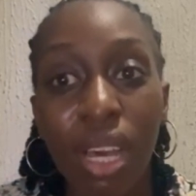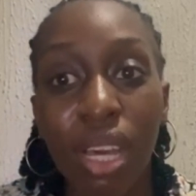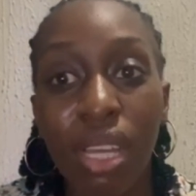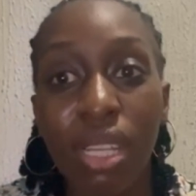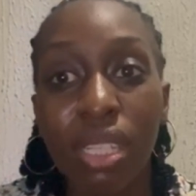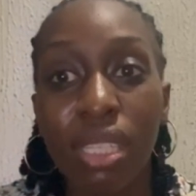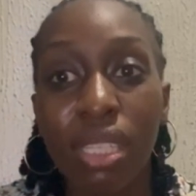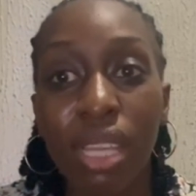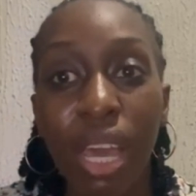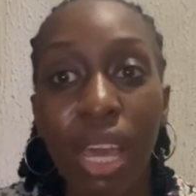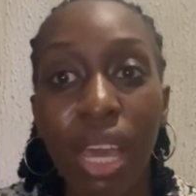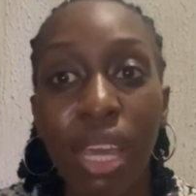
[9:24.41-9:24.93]

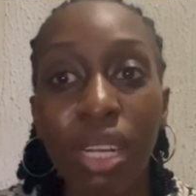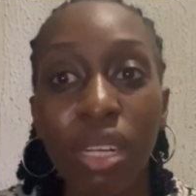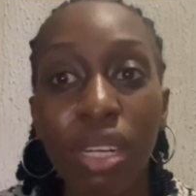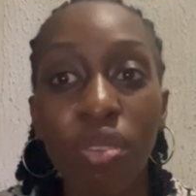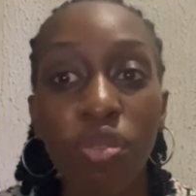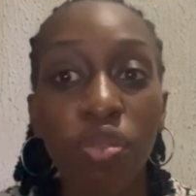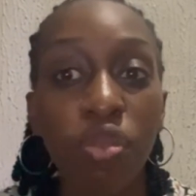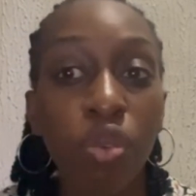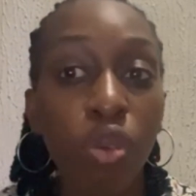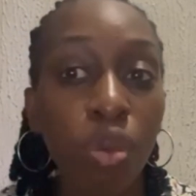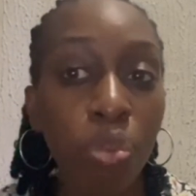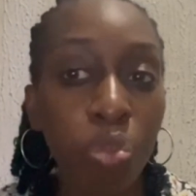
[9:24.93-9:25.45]
Then
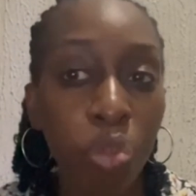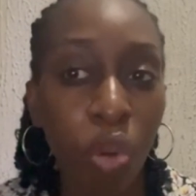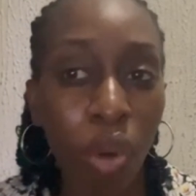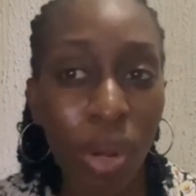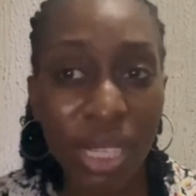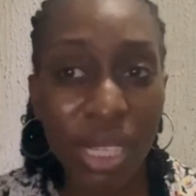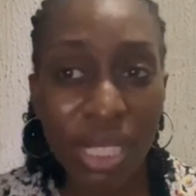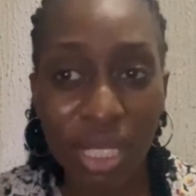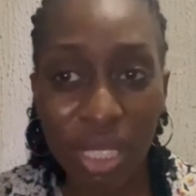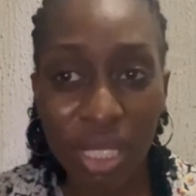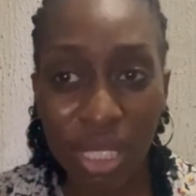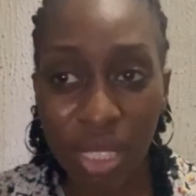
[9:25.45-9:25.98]
food
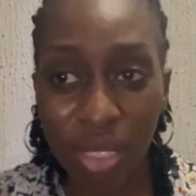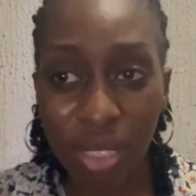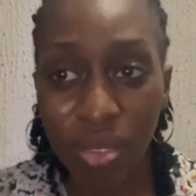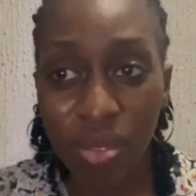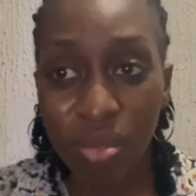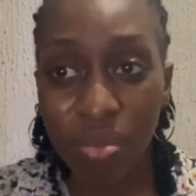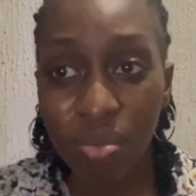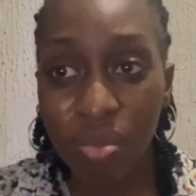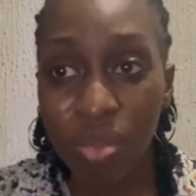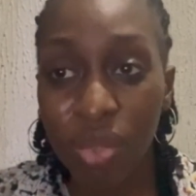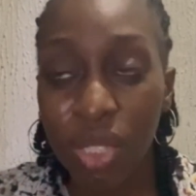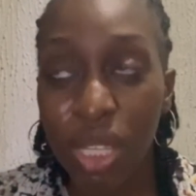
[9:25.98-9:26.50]
poisoning,
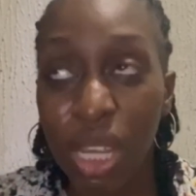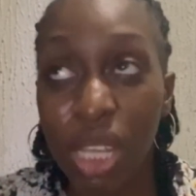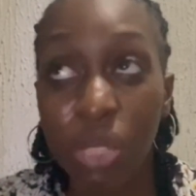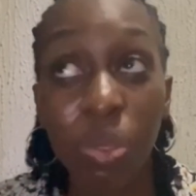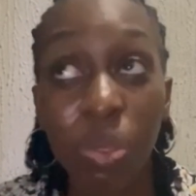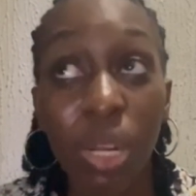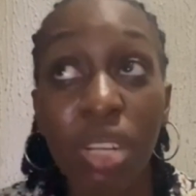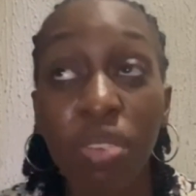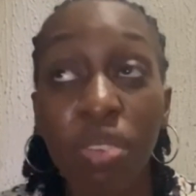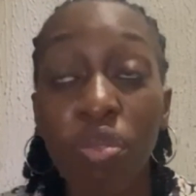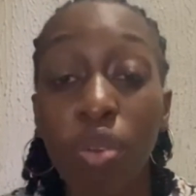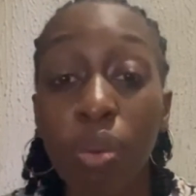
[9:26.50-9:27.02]

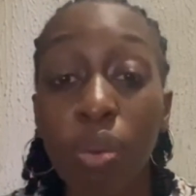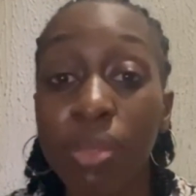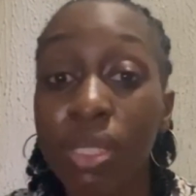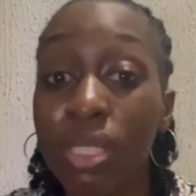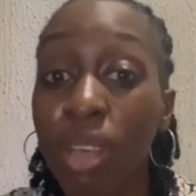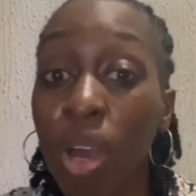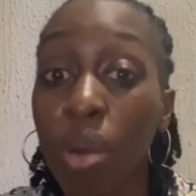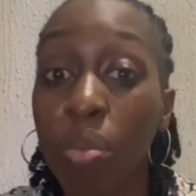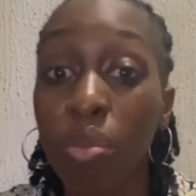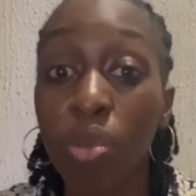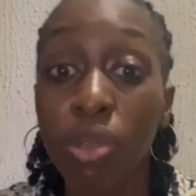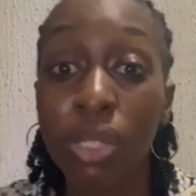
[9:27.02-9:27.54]
especially from
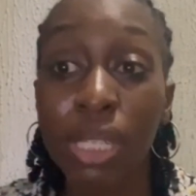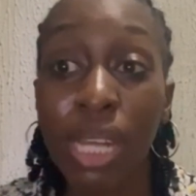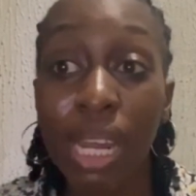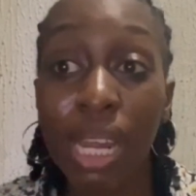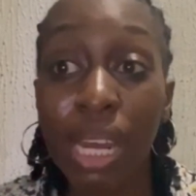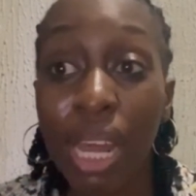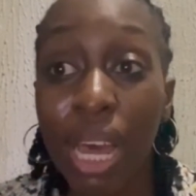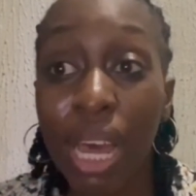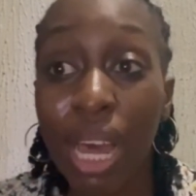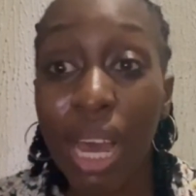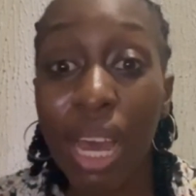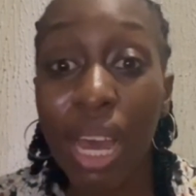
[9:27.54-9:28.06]

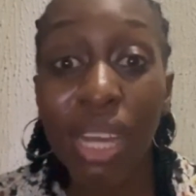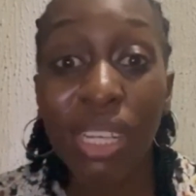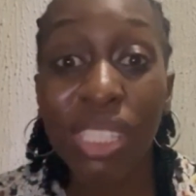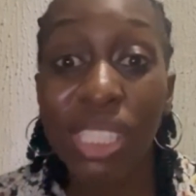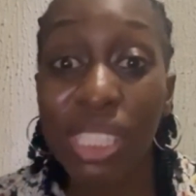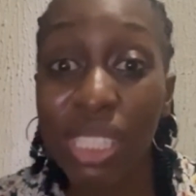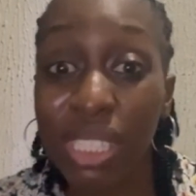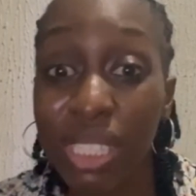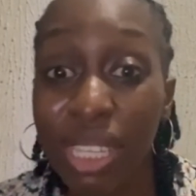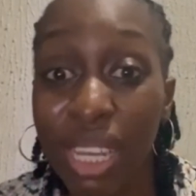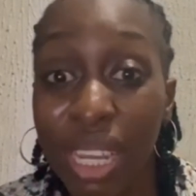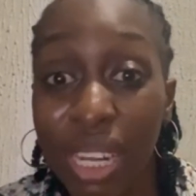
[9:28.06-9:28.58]
salmonella,
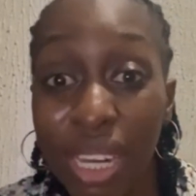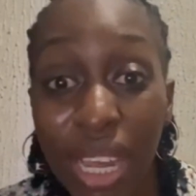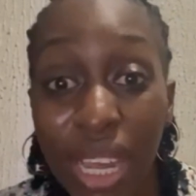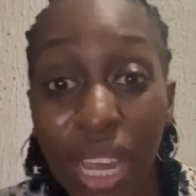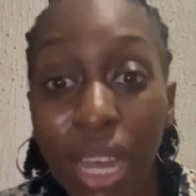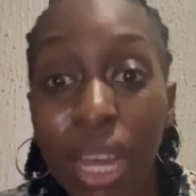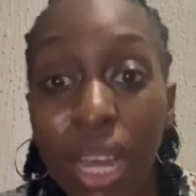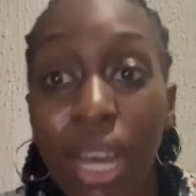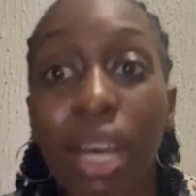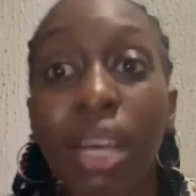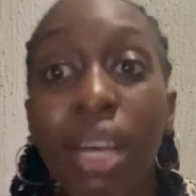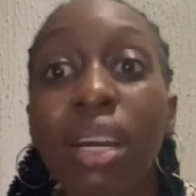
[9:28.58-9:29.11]

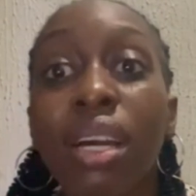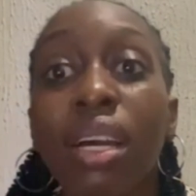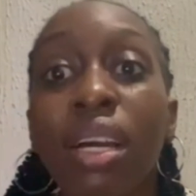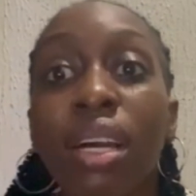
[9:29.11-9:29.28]
shigella,